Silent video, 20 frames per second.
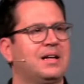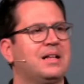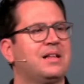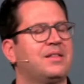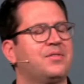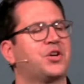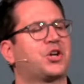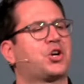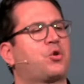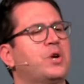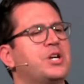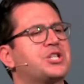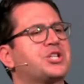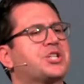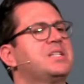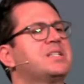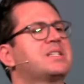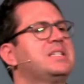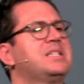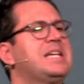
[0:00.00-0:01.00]
The
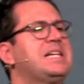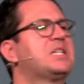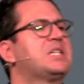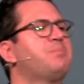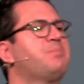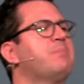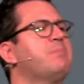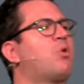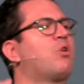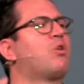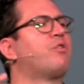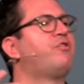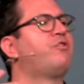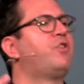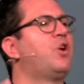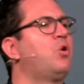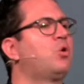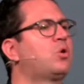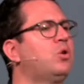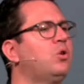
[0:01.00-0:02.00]
Christians need to be more
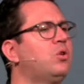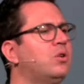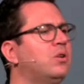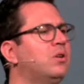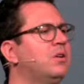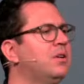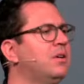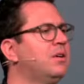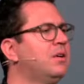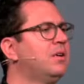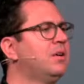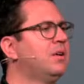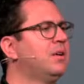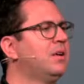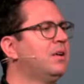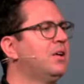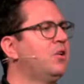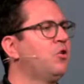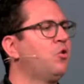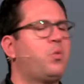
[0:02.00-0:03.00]
vocal.
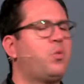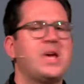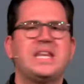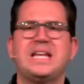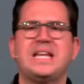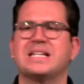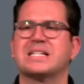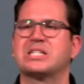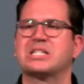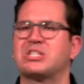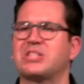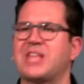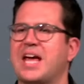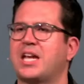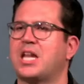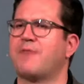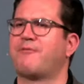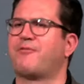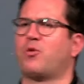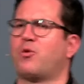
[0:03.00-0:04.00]
We need to
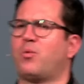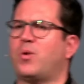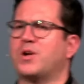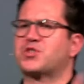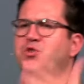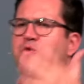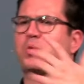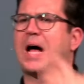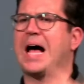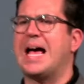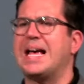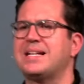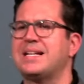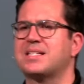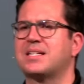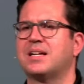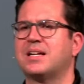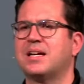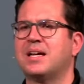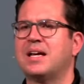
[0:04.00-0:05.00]
stand up for what's right.
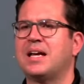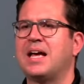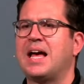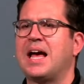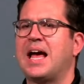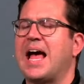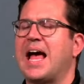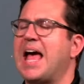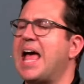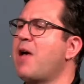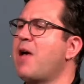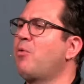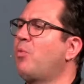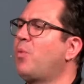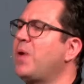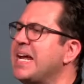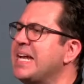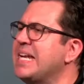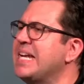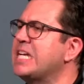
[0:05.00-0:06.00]
And
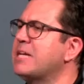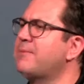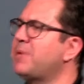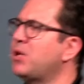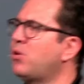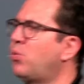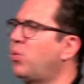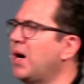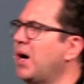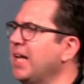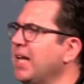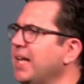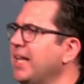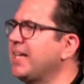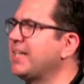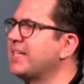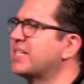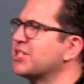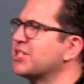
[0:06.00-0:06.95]
we need to be willing to